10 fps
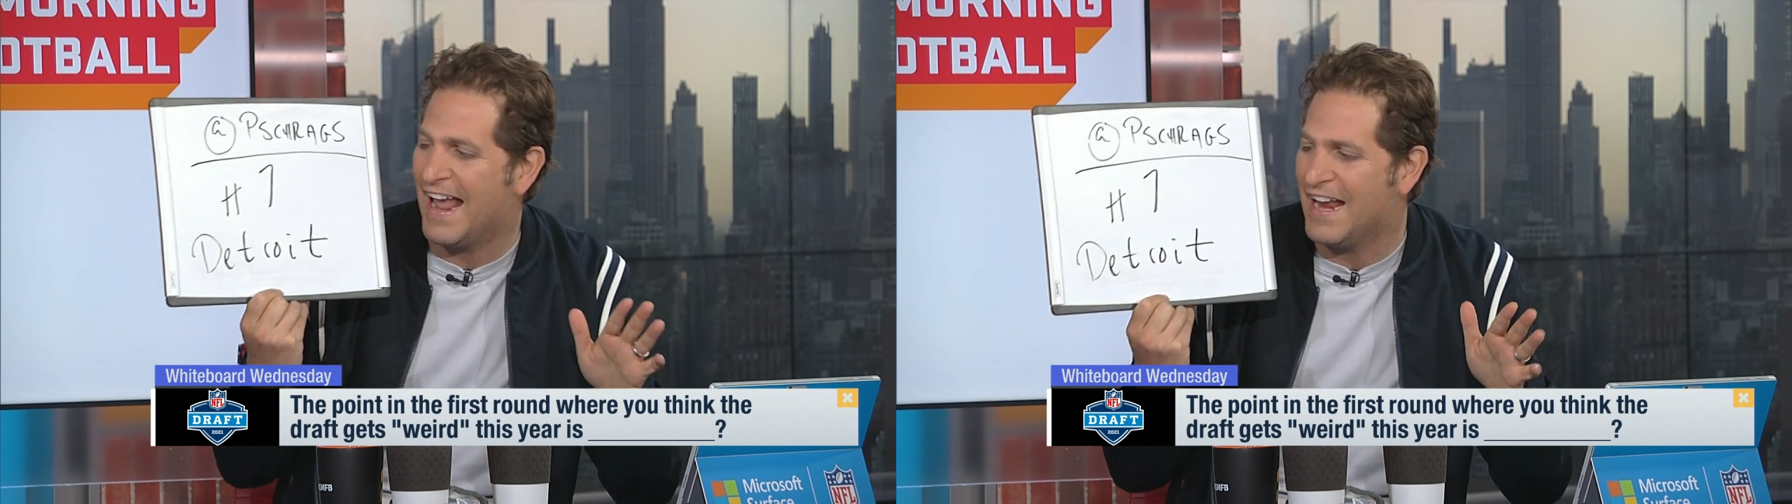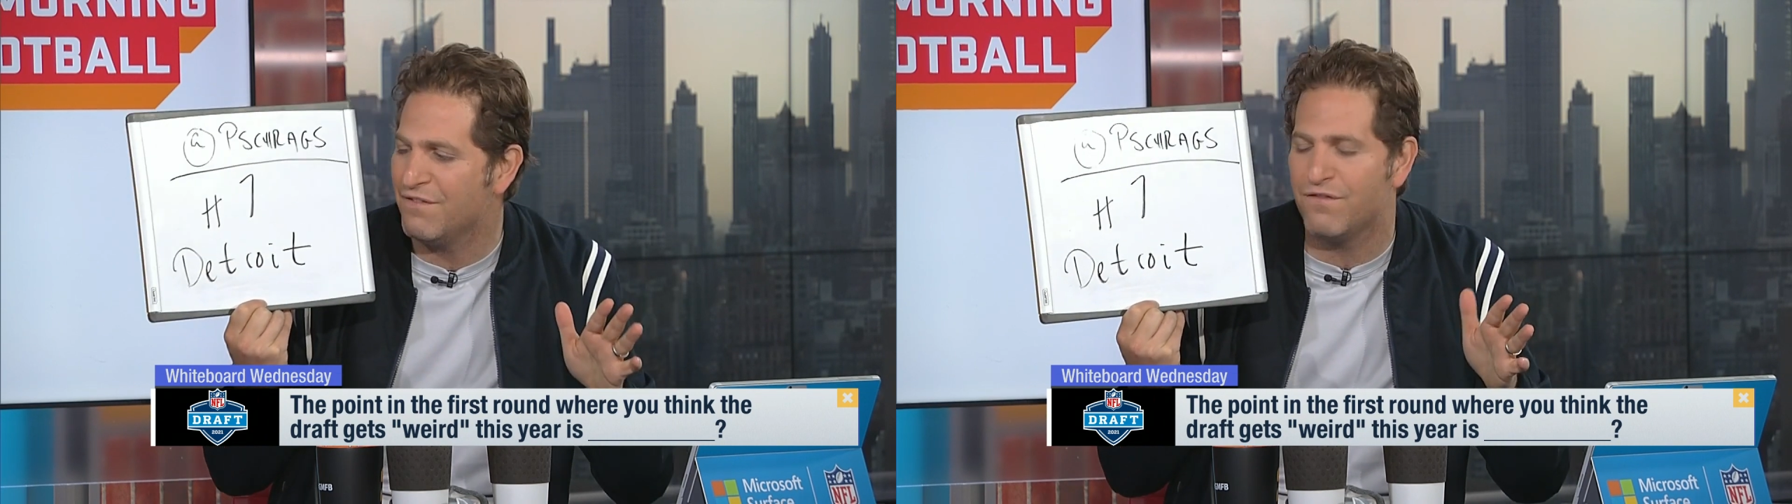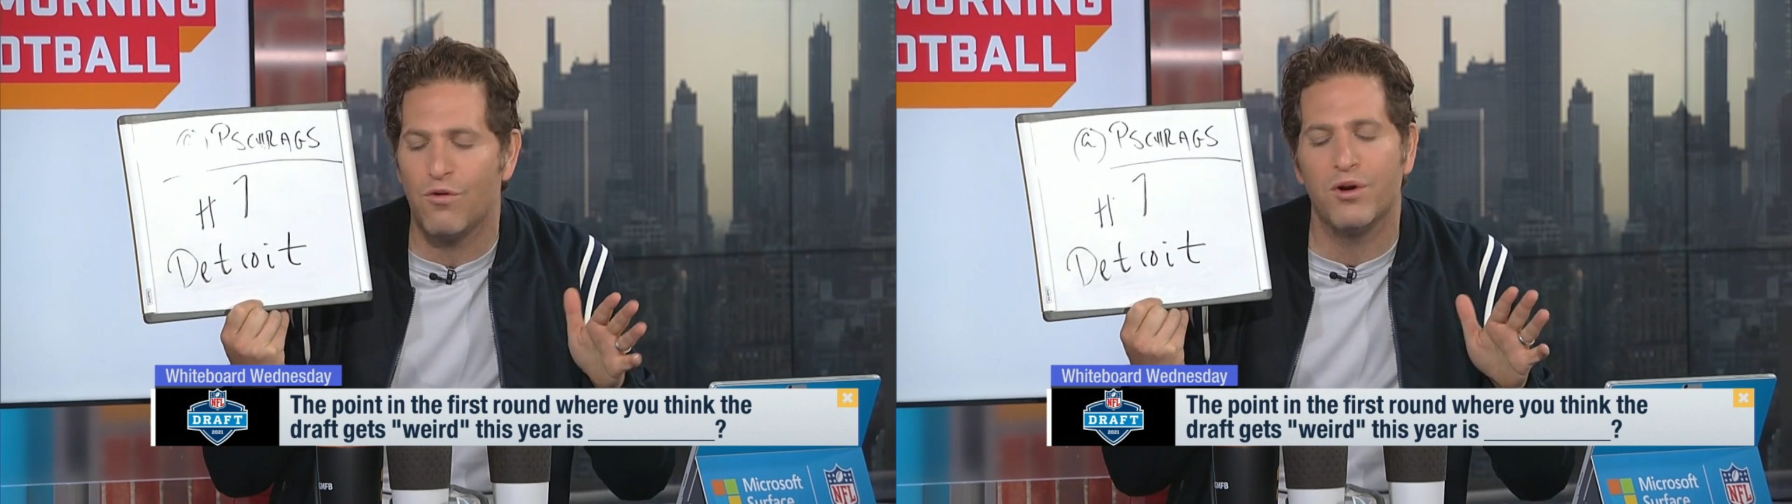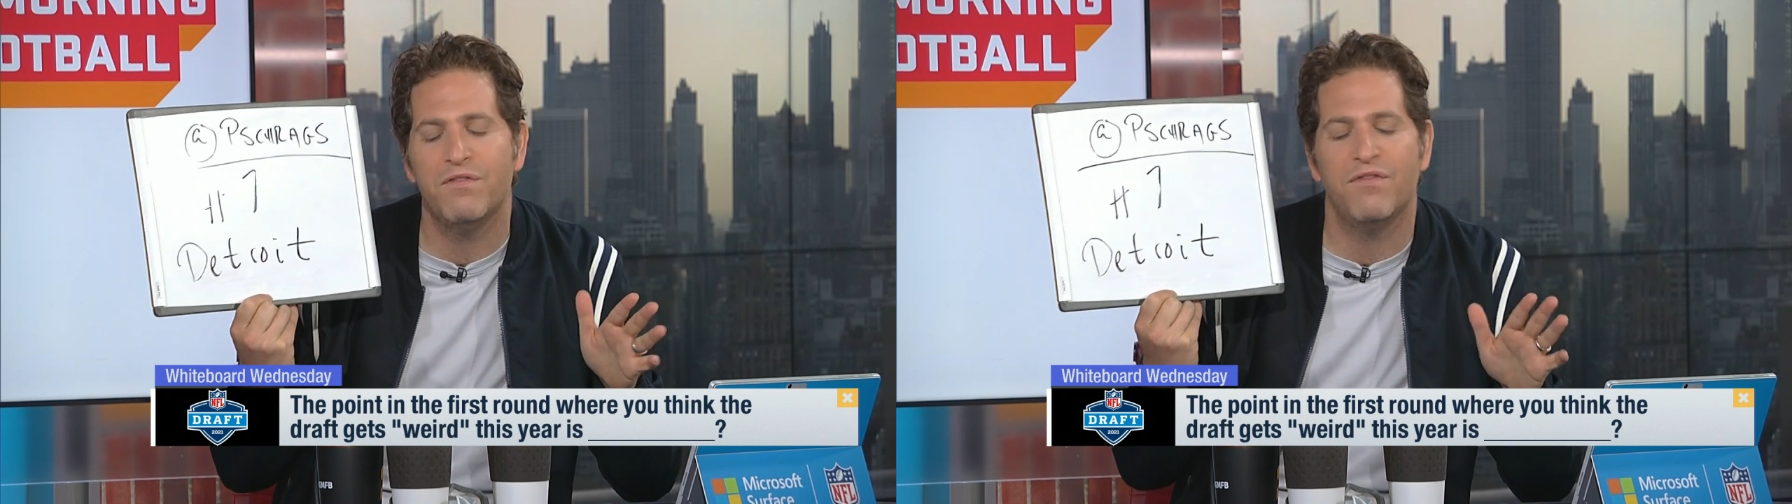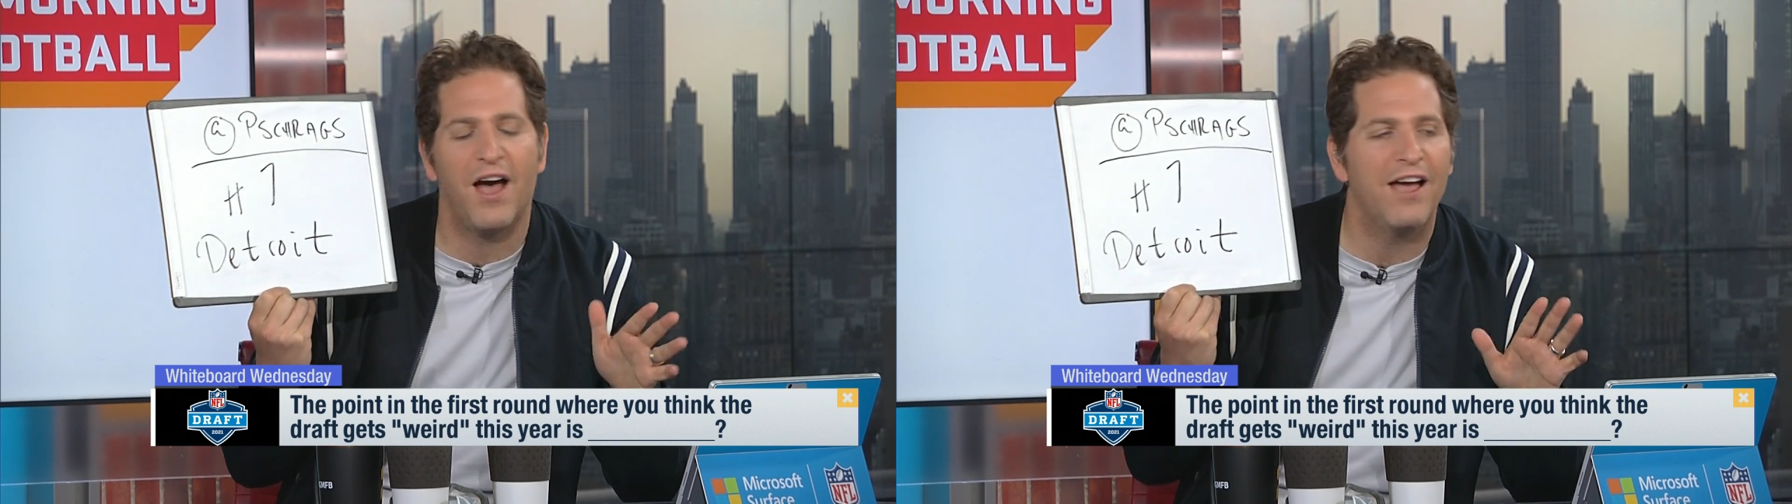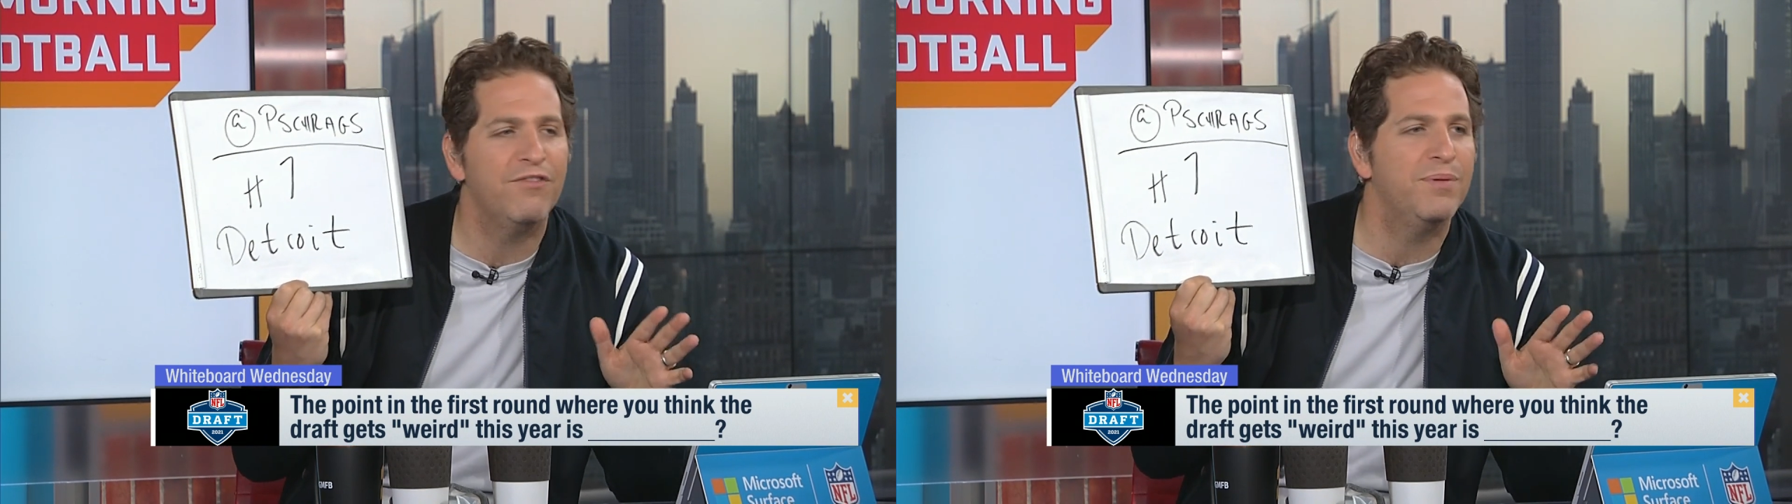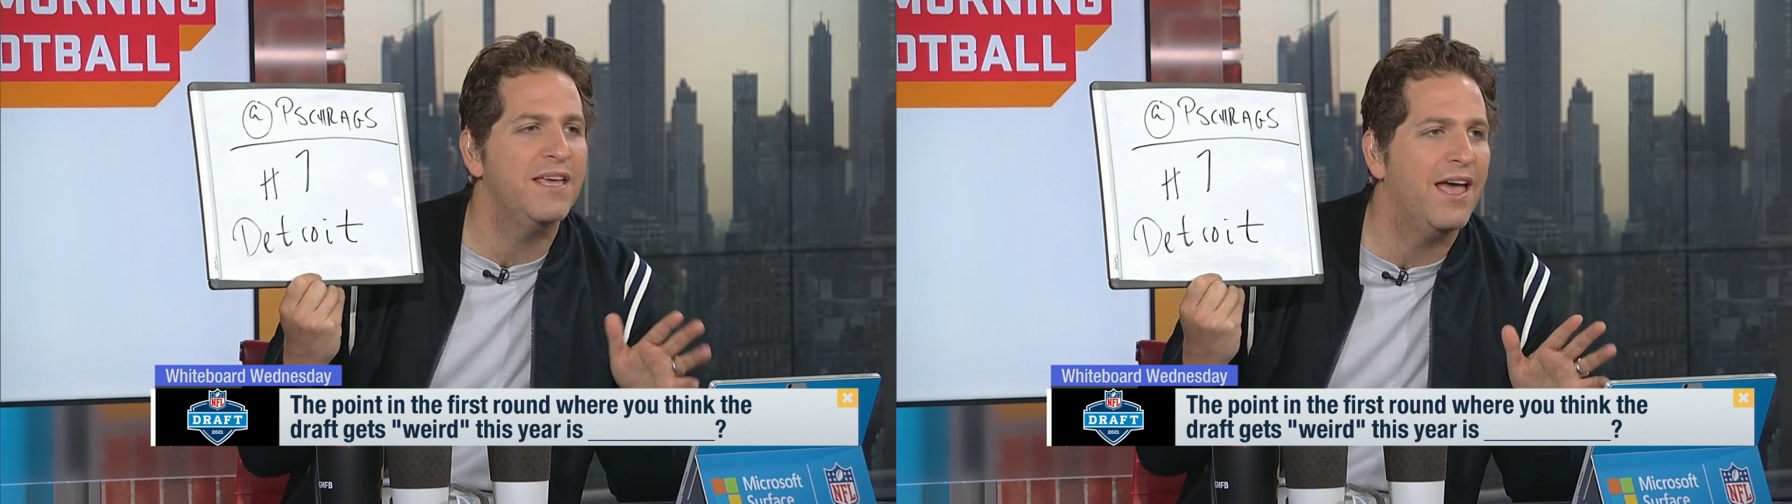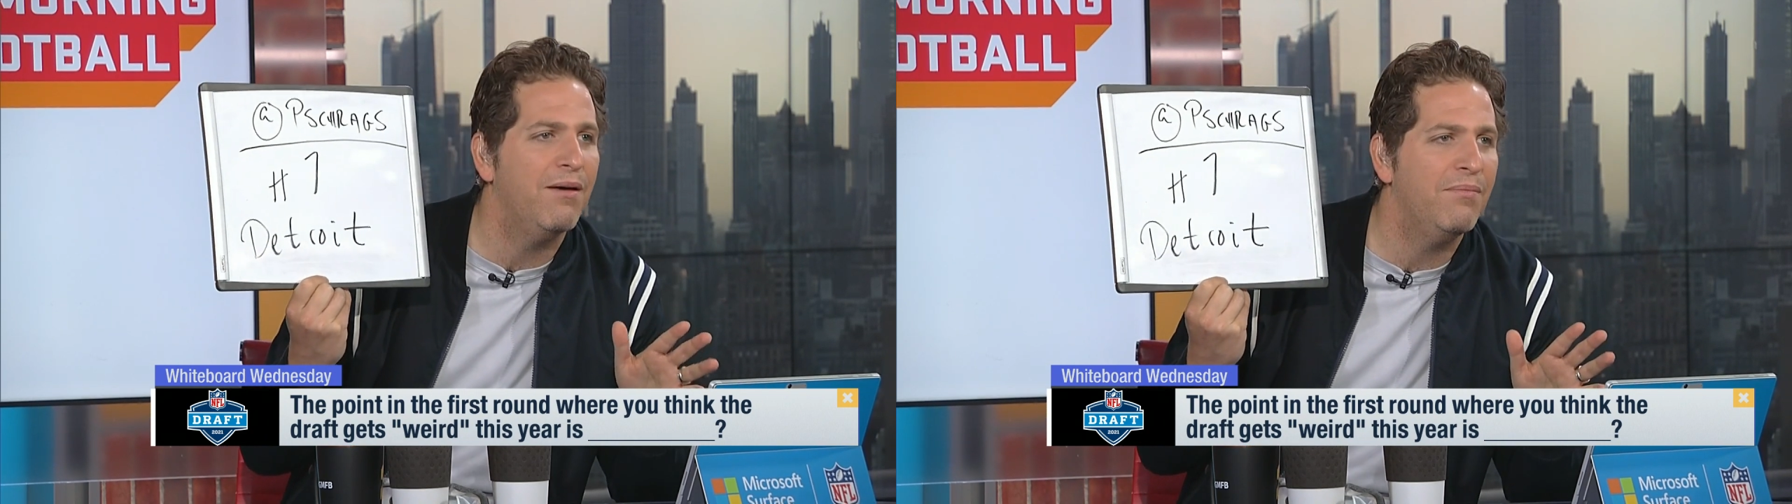8.45
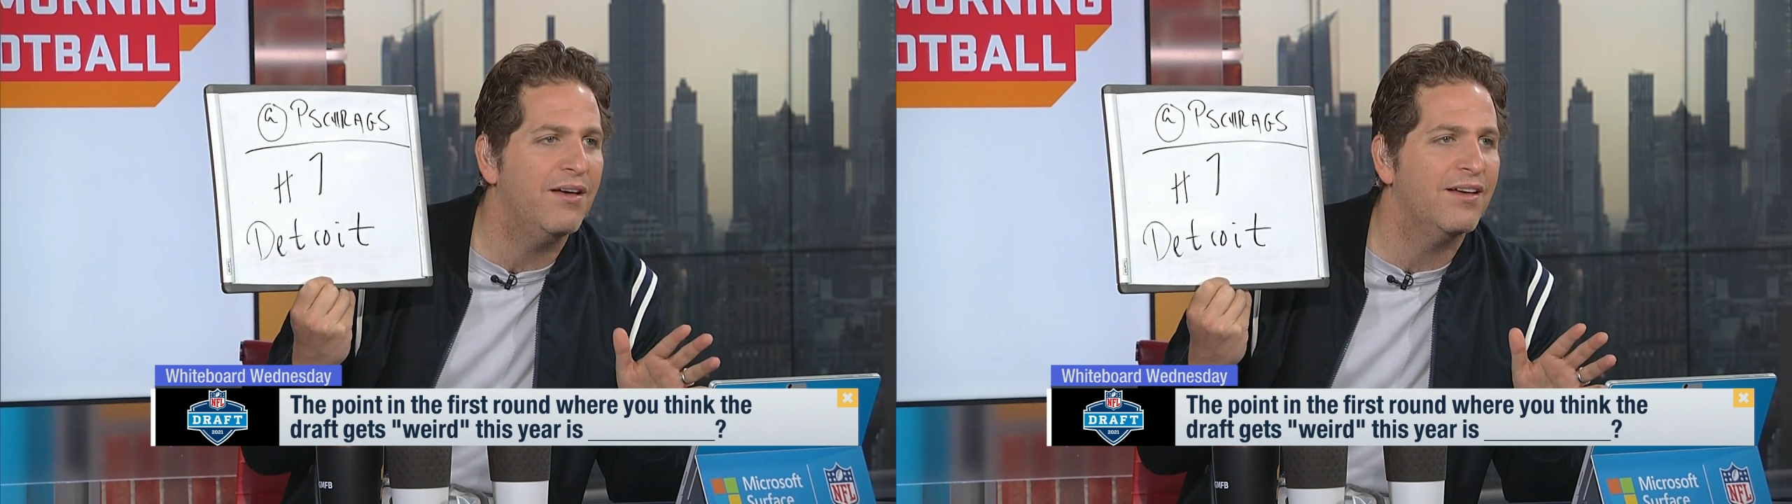p.m.